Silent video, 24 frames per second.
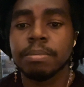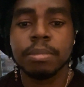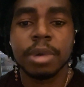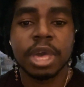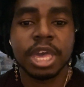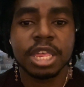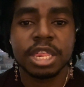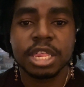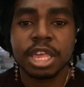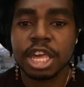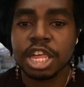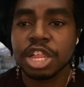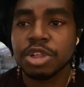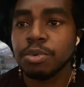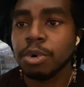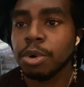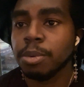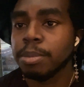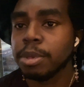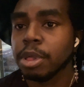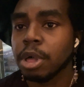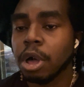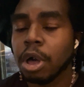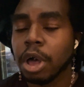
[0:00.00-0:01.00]
asexual
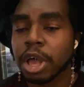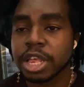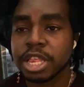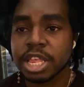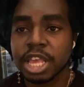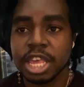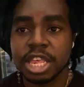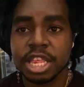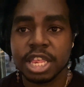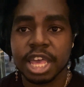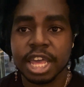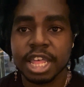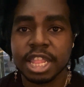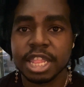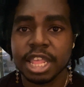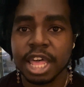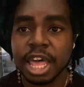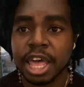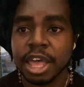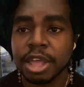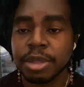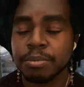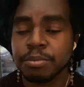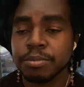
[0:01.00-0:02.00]
blogs, things like
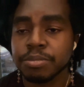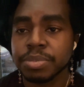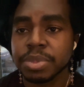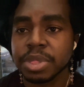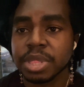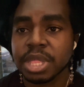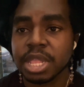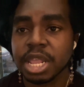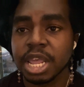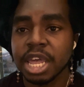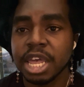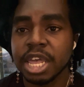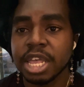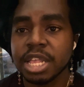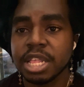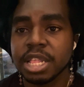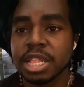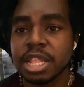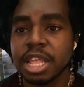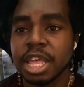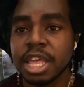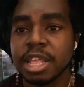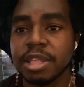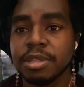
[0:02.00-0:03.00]
that, it
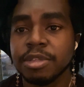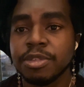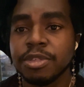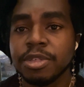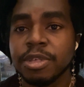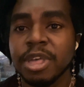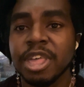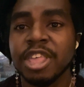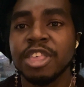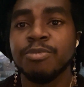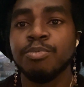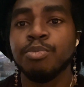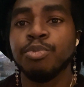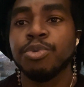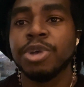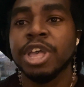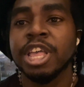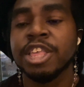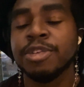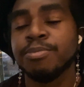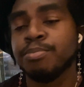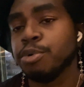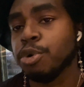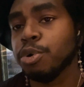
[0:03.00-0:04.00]

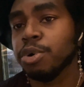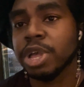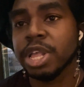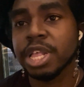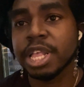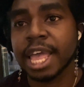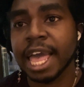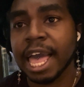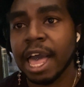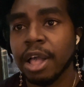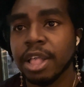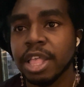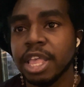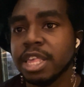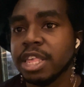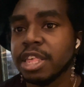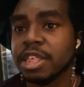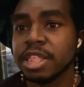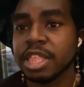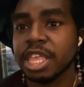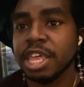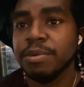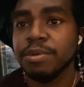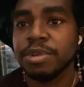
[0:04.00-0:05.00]
gets broken down.
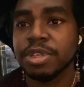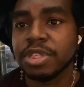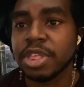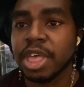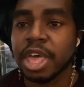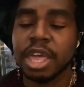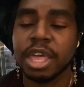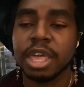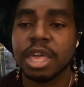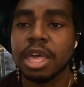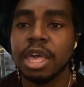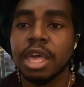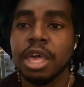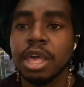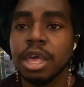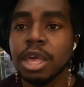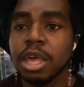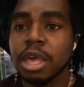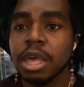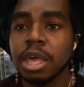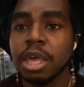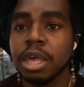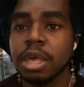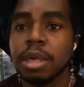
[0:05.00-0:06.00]
It was like
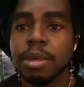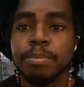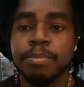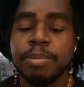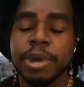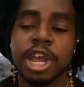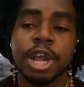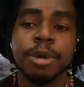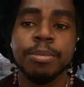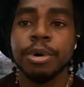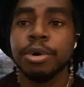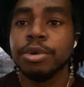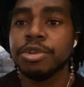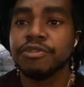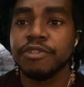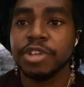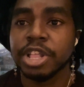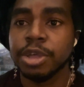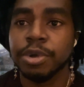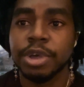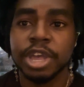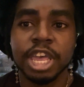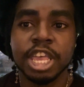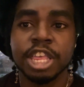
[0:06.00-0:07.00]
bare bones
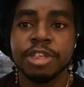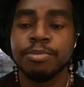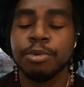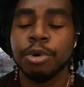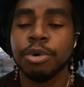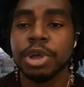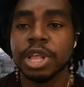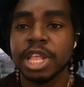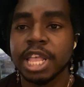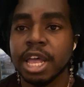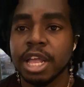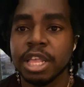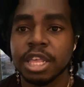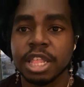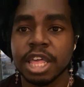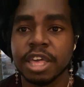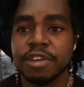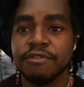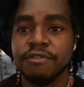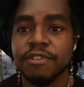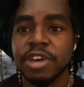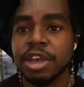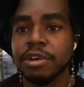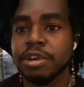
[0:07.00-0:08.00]
video. It gets broken down into
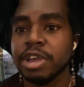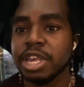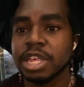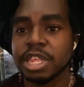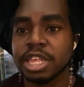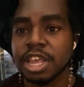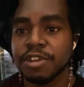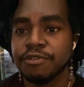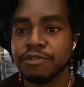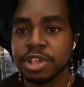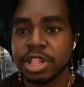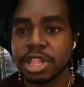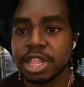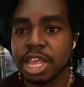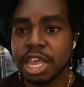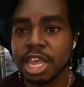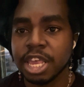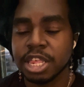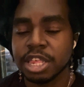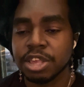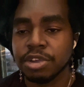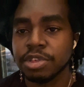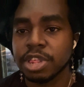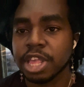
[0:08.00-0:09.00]
like various different
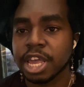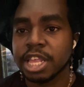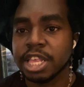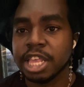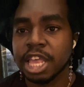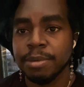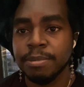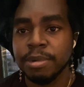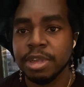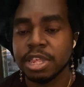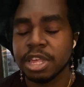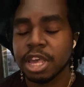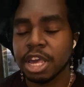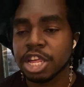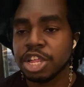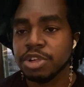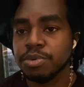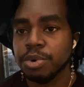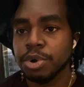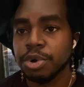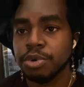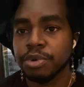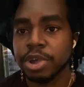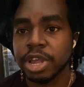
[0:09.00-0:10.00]
things. There's like
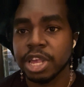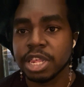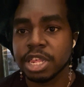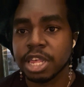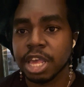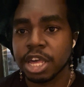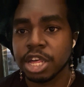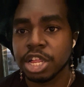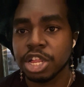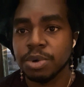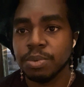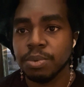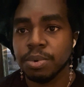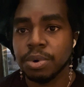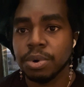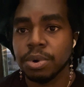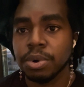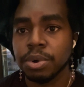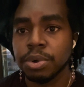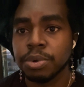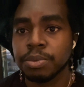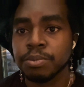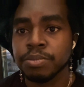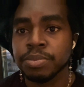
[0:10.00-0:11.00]
demisexual, gray
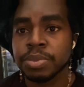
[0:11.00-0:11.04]
sexual,